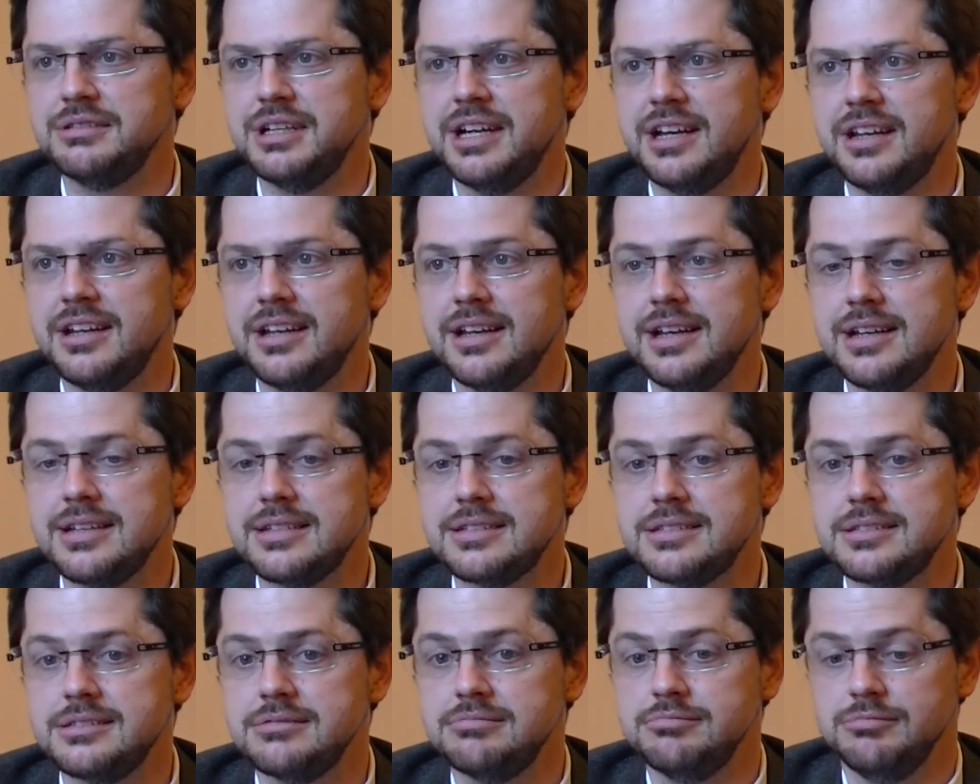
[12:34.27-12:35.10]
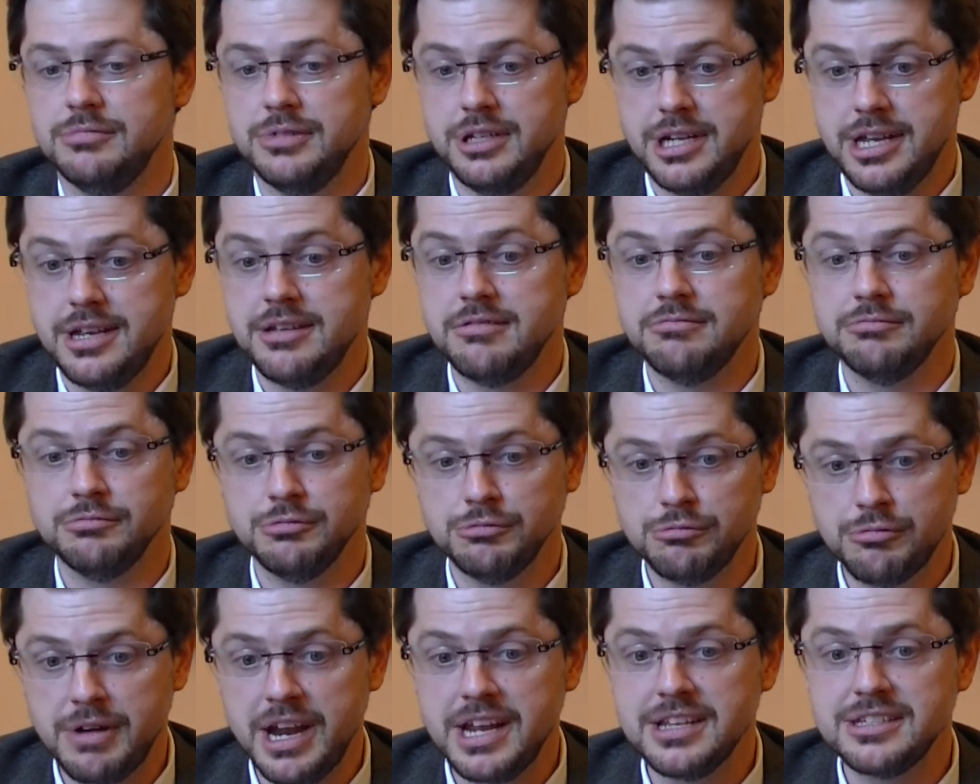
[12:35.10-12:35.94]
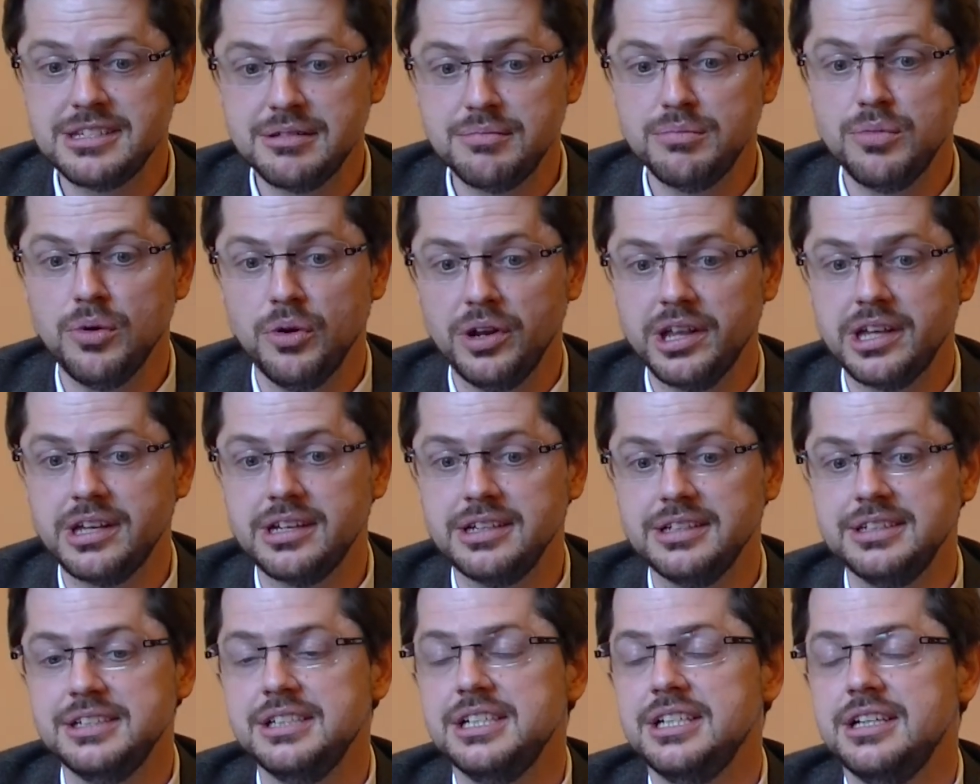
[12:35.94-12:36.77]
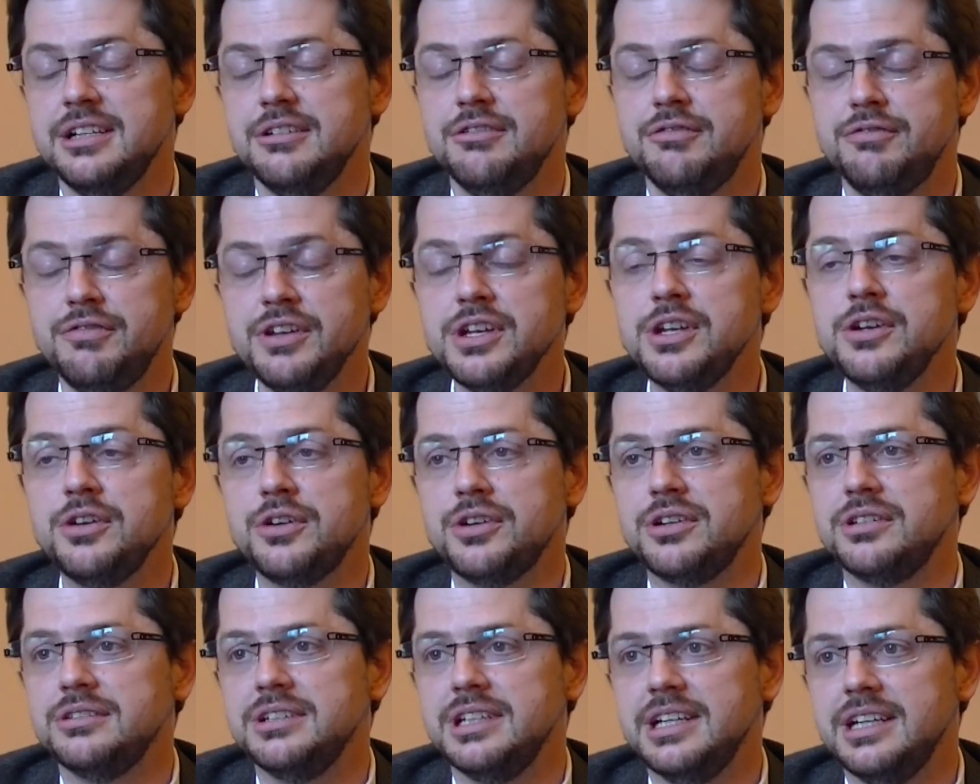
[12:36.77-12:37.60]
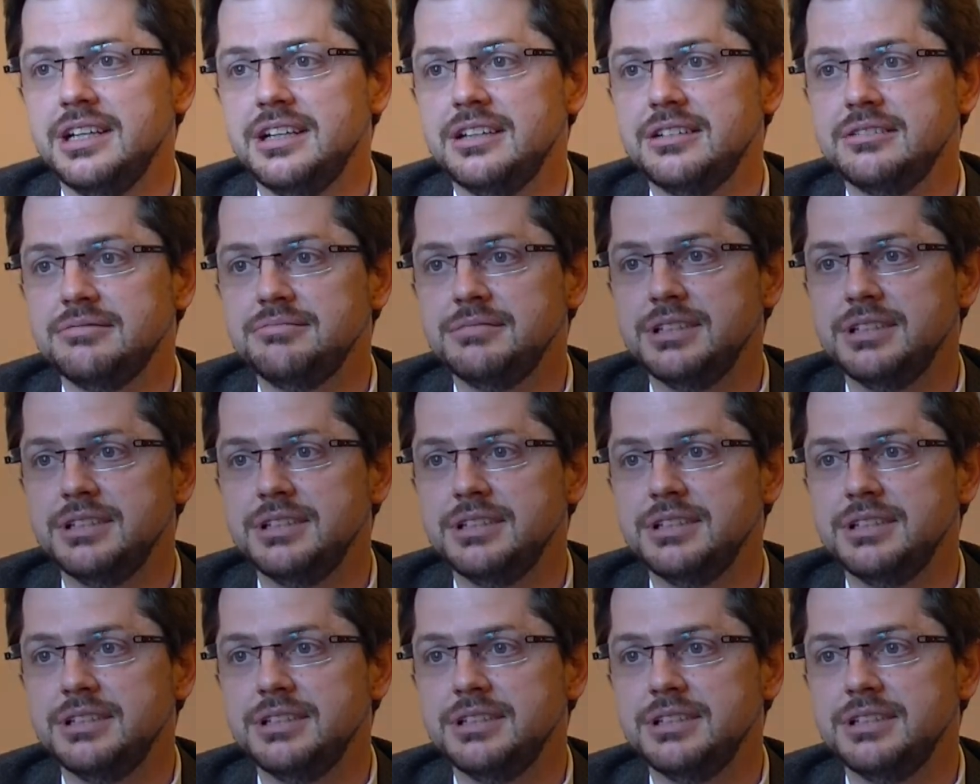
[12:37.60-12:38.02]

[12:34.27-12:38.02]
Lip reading: and as a great symbolic figure in